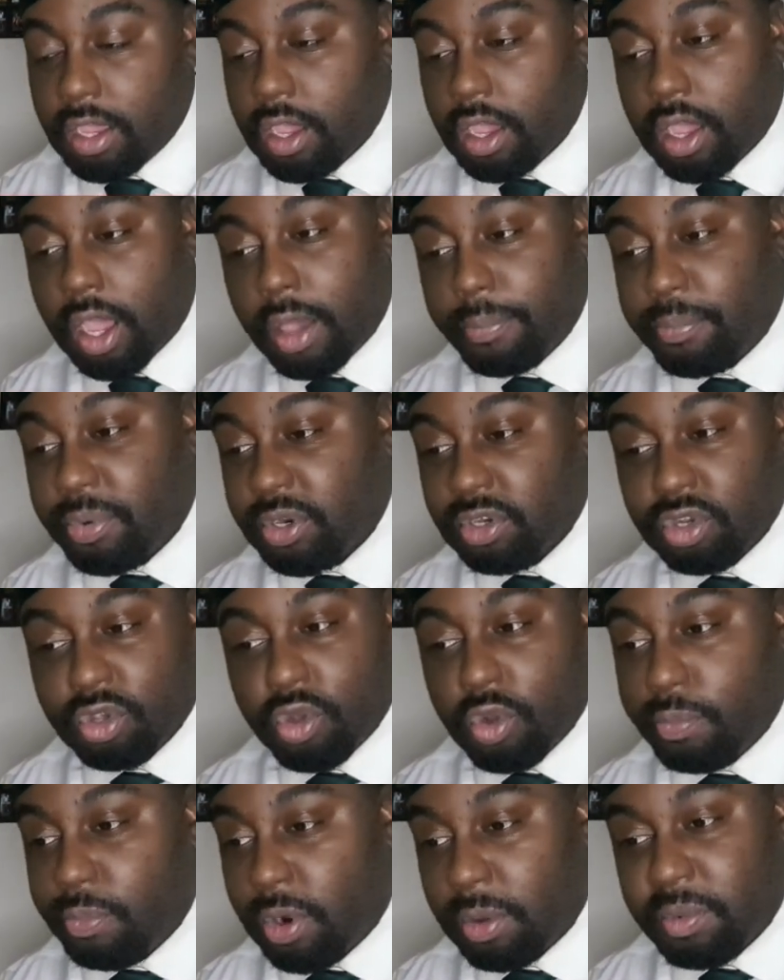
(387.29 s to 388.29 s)
up
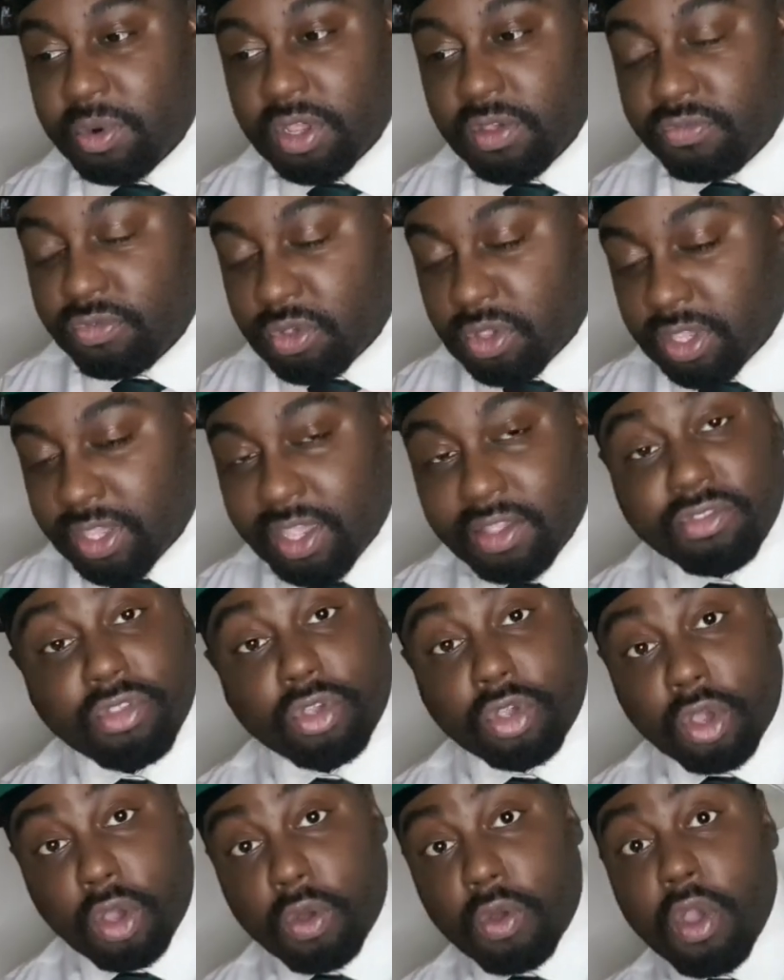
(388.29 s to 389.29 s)
until probably a few years
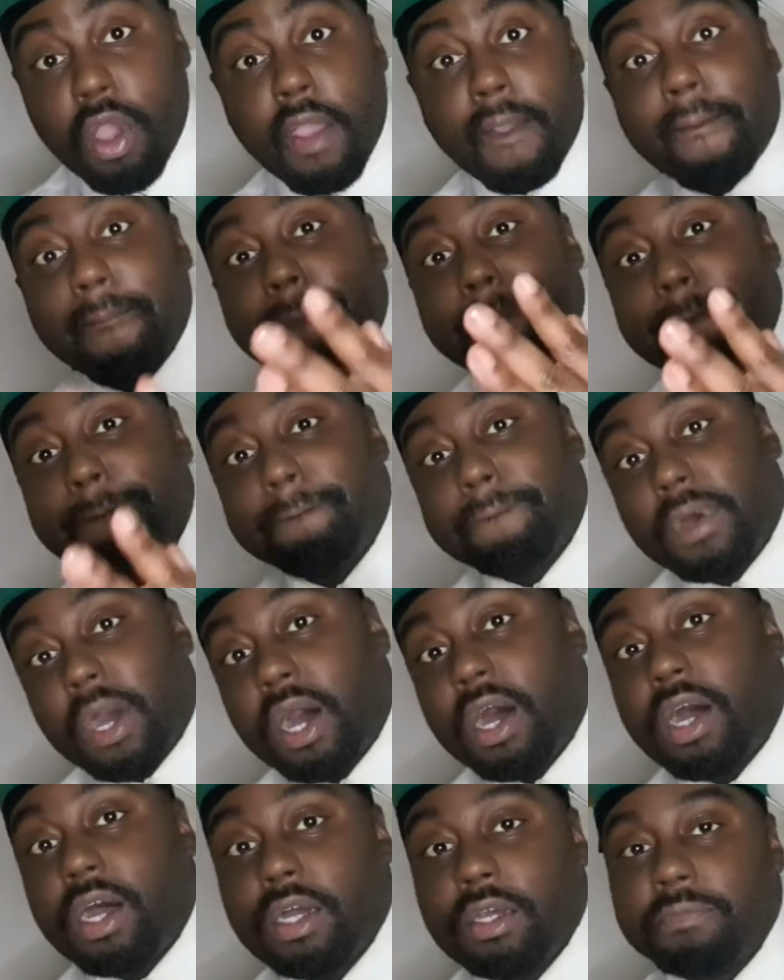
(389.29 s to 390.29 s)
ago,
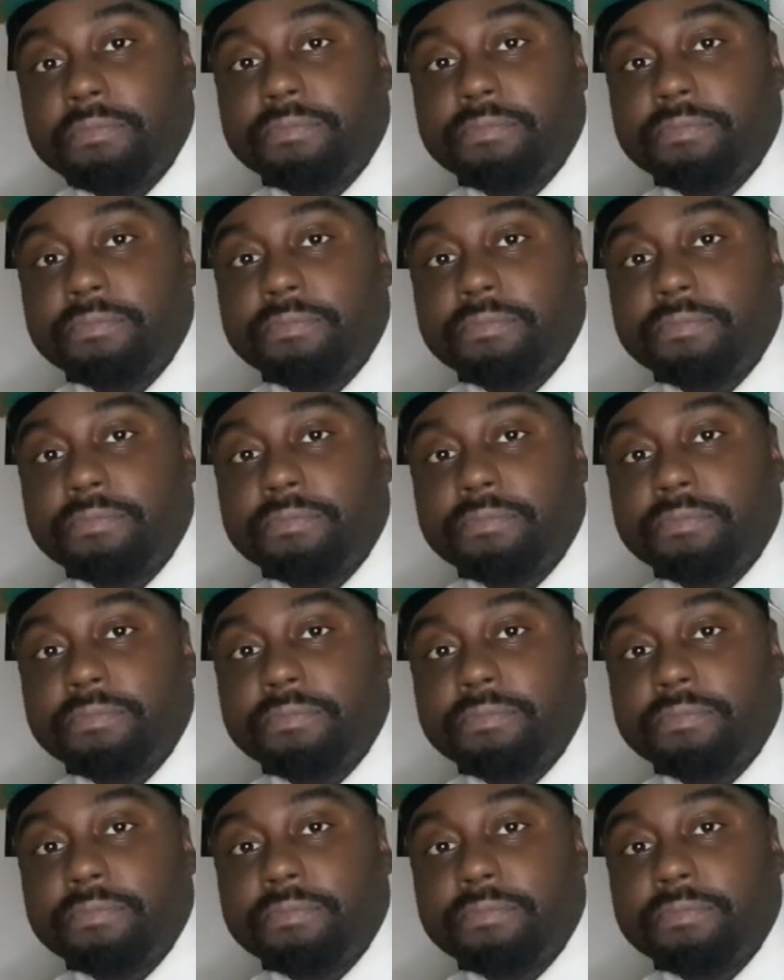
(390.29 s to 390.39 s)
but